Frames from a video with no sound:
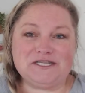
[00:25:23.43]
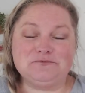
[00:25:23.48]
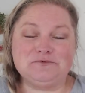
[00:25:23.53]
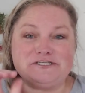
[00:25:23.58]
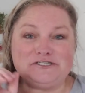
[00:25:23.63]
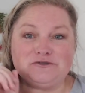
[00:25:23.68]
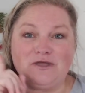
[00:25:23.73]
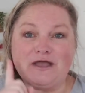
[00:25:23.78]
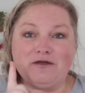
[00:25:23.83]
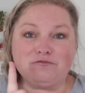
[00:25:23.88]
We
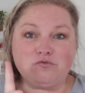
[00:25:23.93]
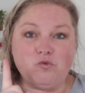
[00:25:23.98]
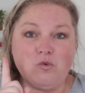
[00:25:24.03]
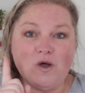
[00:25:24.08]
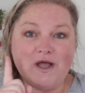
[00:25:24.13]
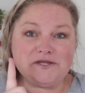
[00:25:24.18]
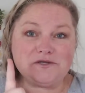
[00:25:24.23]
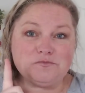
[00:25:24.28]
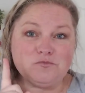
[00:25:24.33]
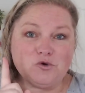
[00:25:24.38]
do have
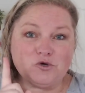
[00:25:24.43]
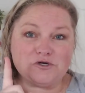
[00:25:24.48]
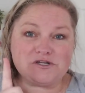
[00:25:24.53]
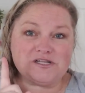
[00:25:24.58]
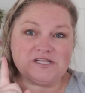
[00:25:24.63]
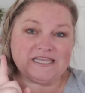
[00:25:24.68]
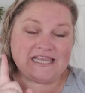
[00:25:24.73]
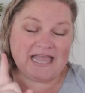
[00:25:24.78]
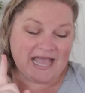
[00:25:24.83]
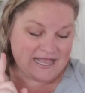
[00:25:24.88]
one more
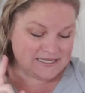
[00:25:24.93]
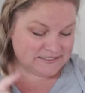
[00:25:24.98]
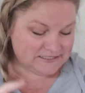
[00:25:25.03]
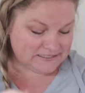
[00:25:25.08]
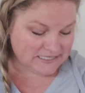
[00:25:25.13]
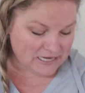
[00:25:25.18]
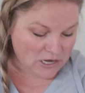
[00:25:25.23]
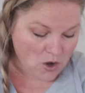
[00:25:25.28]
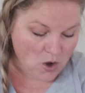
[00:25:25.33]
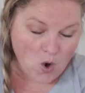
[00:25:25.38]
class